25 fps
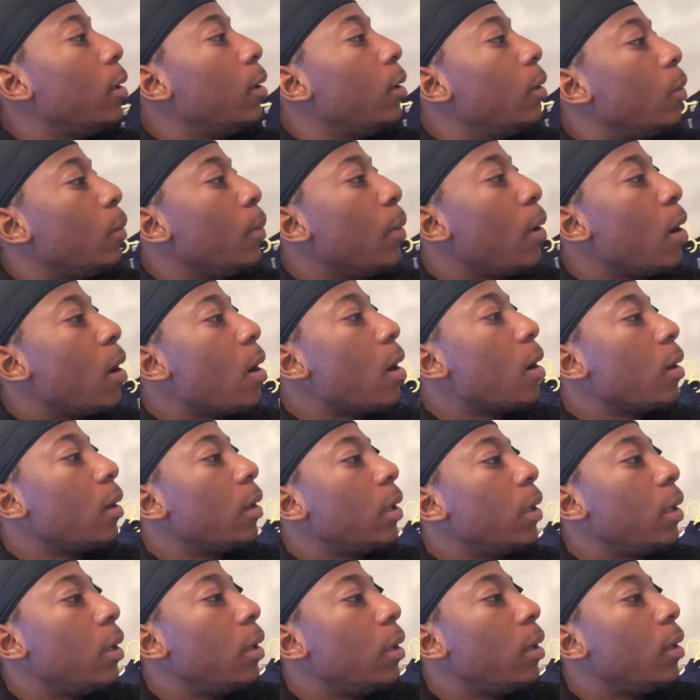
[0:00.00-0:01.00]
What?
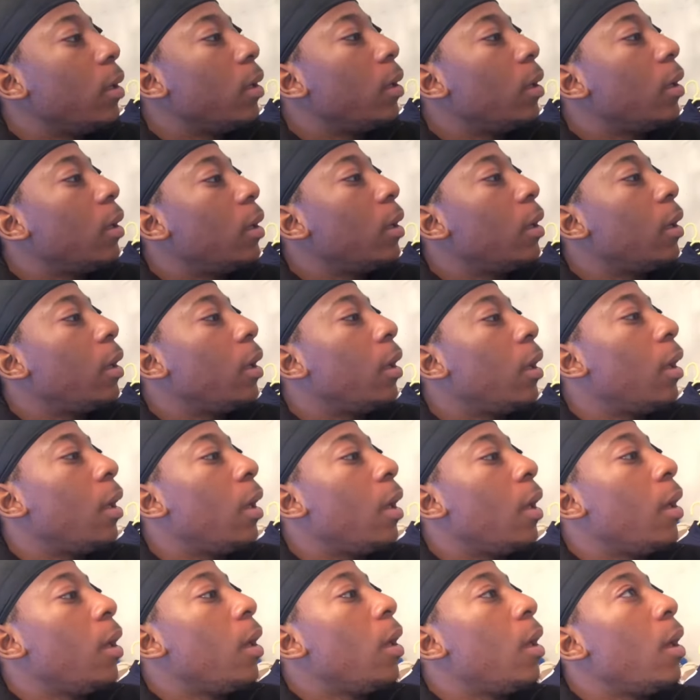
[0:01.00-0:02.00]

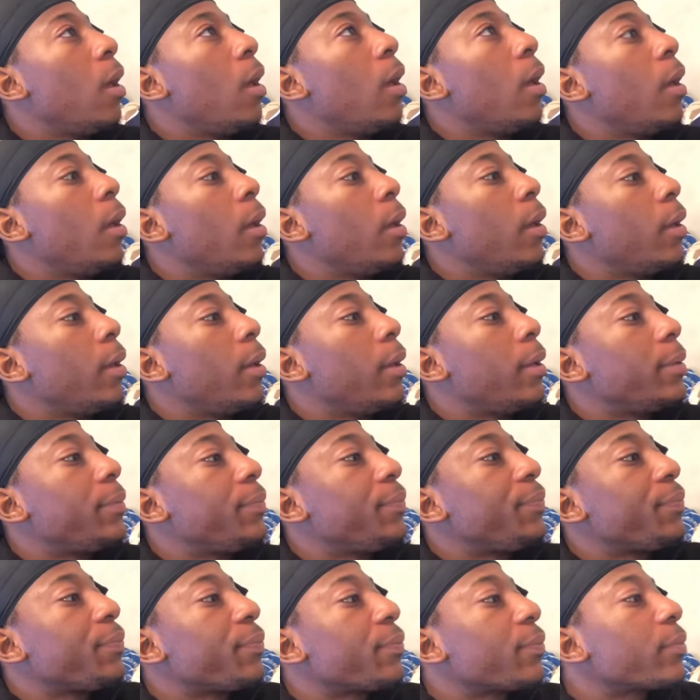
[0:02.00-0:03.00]
Babe, wait, you bought
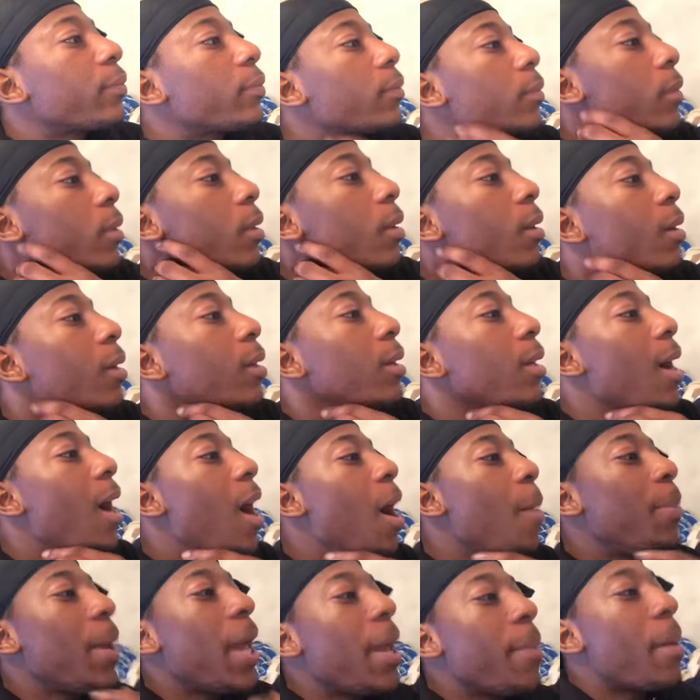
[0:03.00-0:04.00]
this?
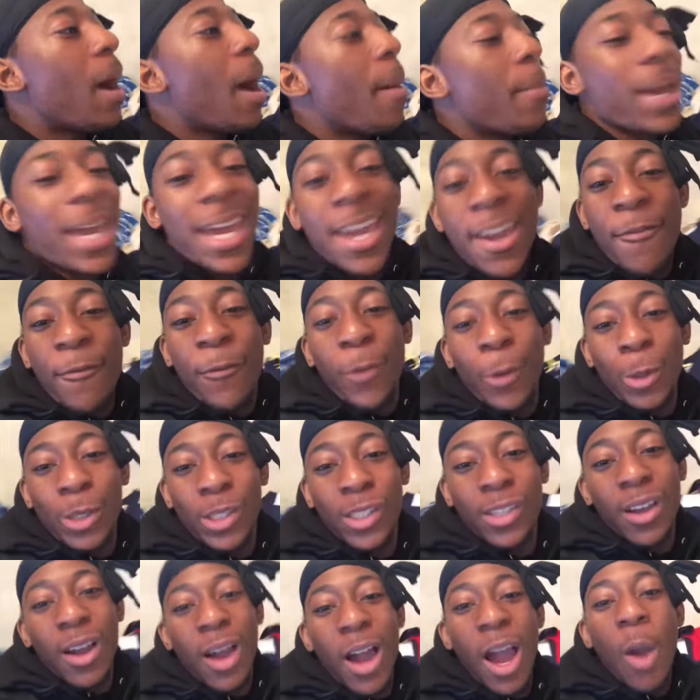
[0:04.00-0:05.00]
Nah, babe, I'm an
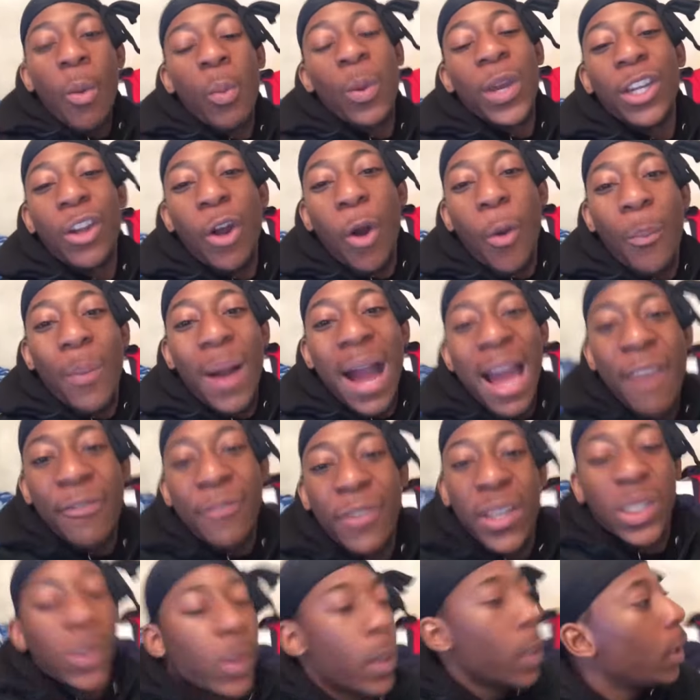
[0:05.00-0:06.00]
influencer, and we don't buy
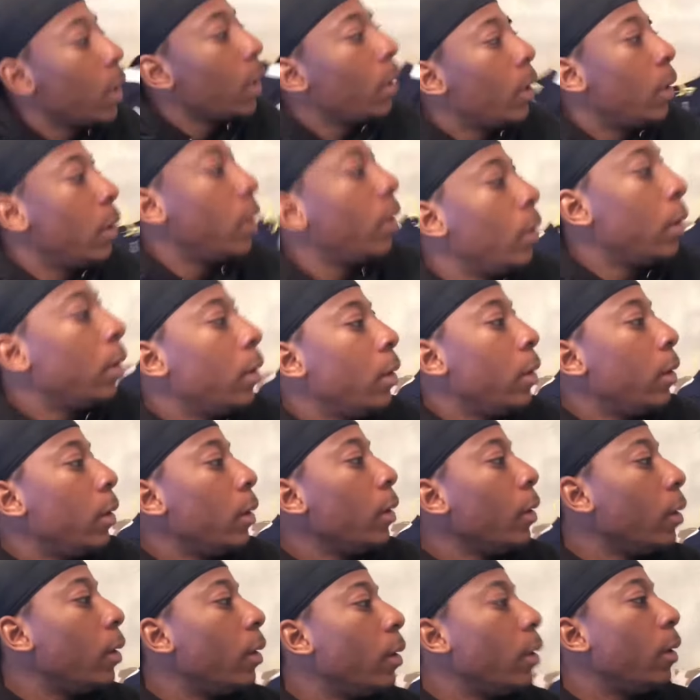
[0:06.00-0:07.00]
things. What do you
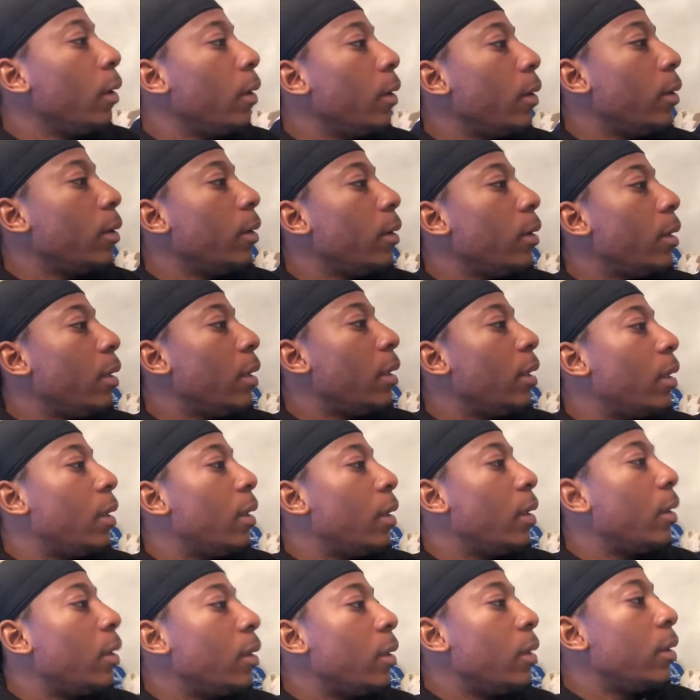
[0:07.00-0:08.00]
influence?
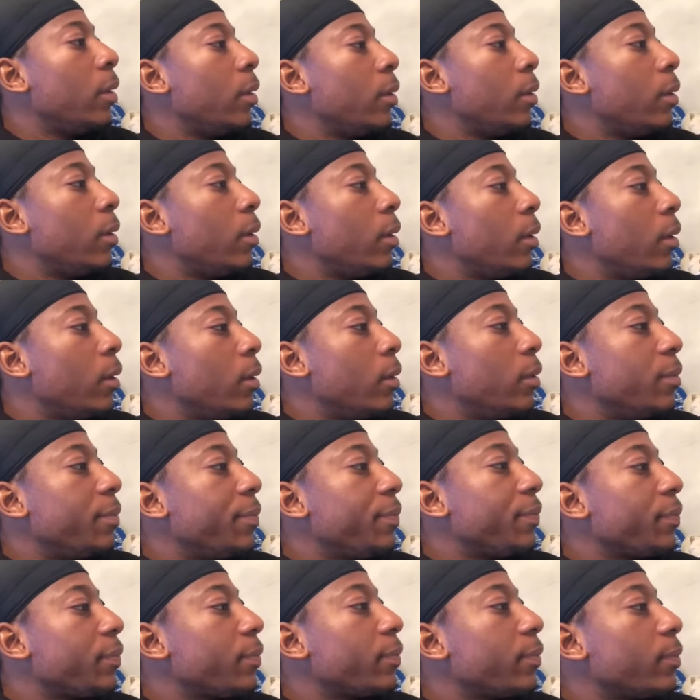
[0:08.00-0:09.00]
You live with
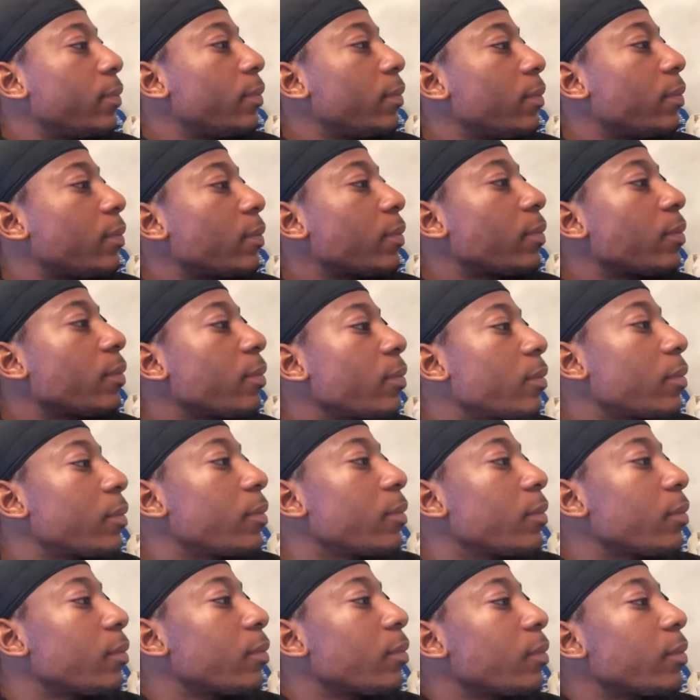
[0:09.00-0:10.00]
me
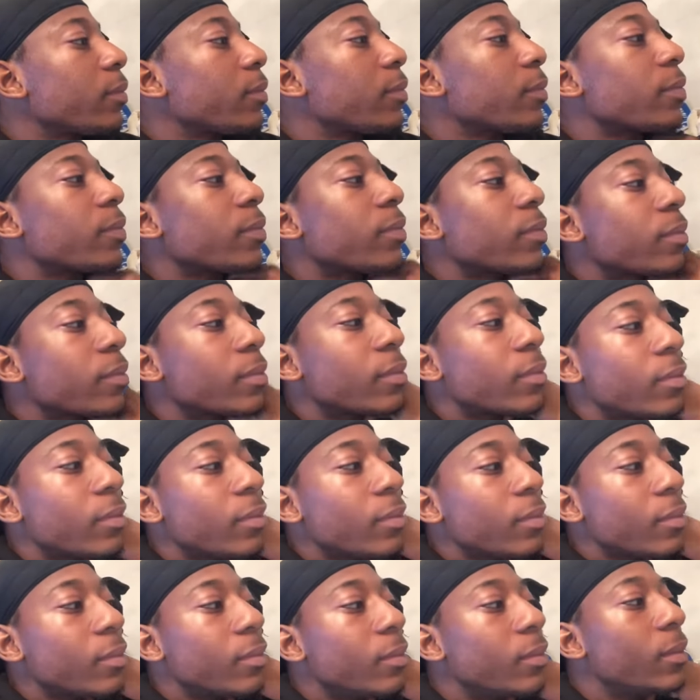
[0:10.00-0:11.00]
me.
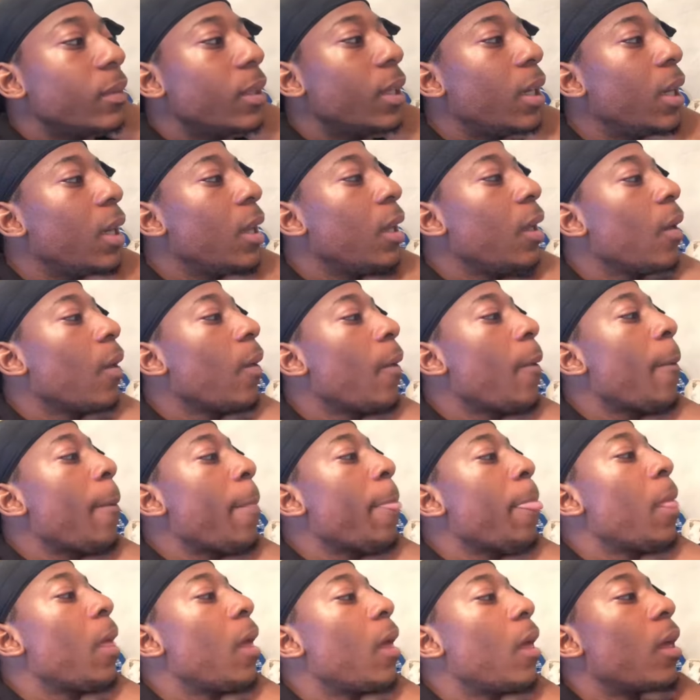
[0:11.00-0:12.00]
Wait, wait, wait. Is
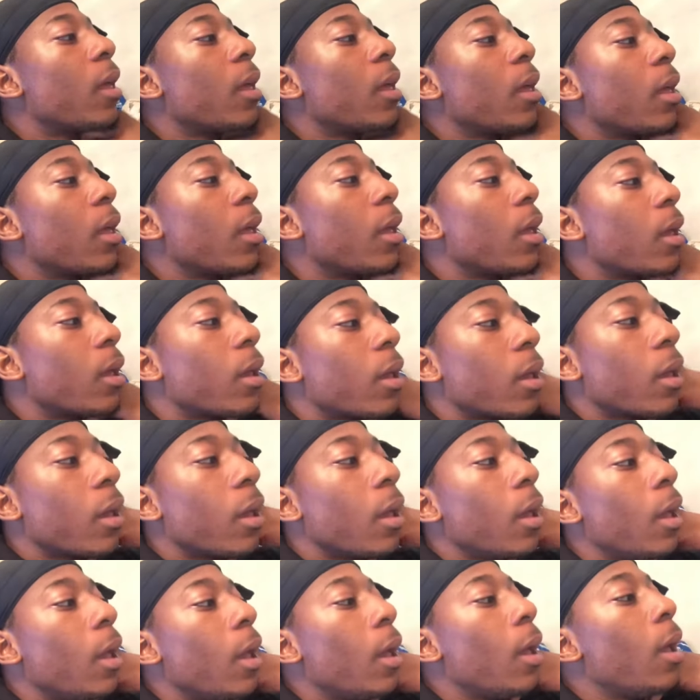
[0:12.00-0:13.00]
that my card number at the
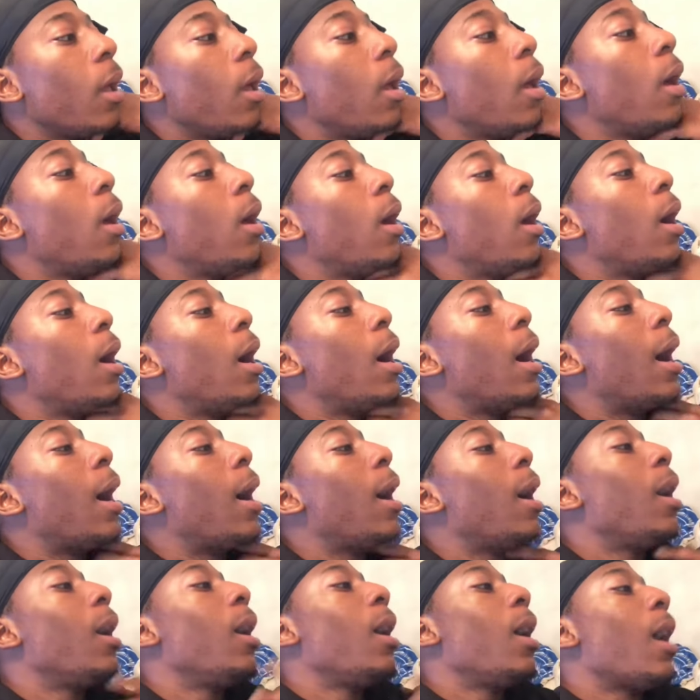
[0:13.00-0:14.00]
bottom of the pin?
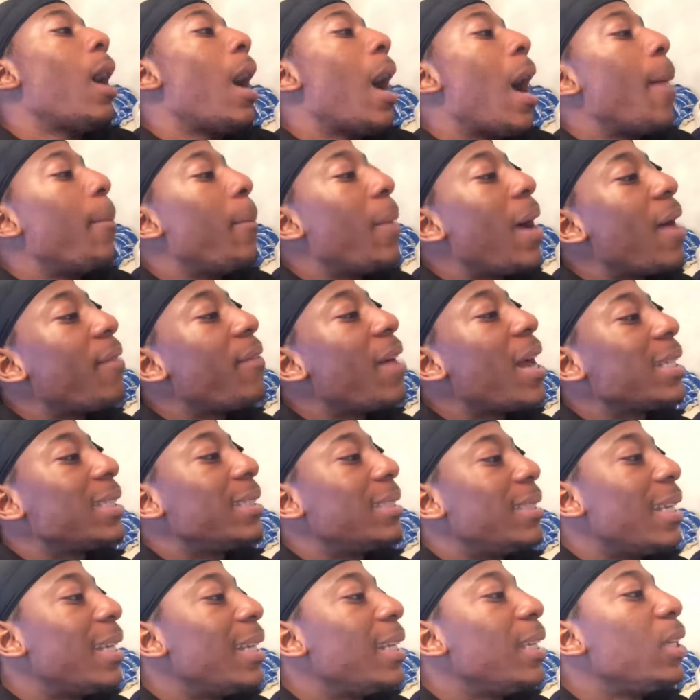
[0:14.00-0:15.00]
Verify eight
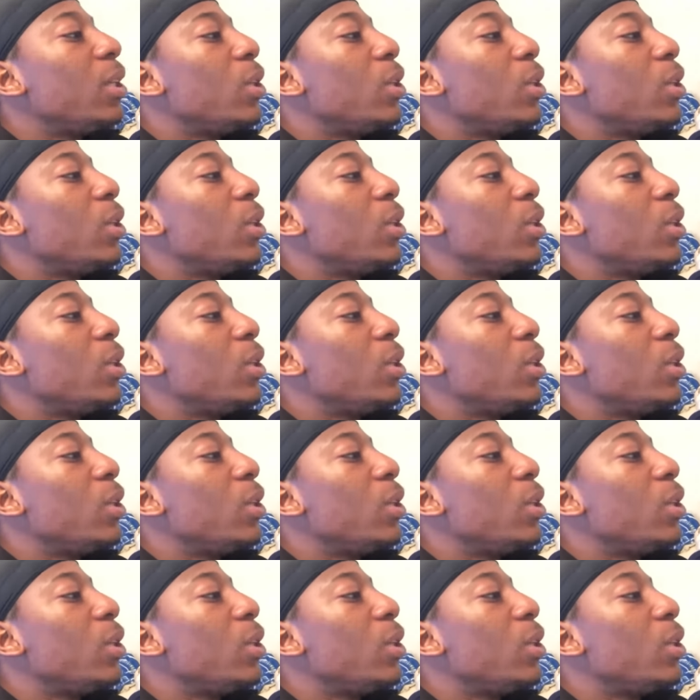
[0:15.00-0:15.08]
six five.